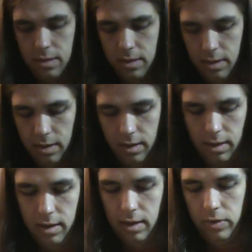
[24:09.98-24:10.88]

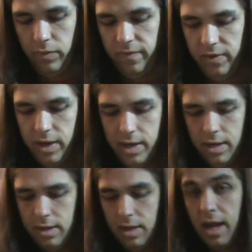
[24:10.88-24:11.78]
And we've
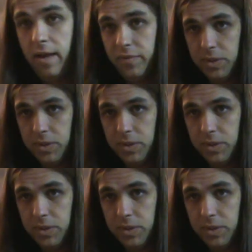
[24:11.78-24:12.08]
got, I have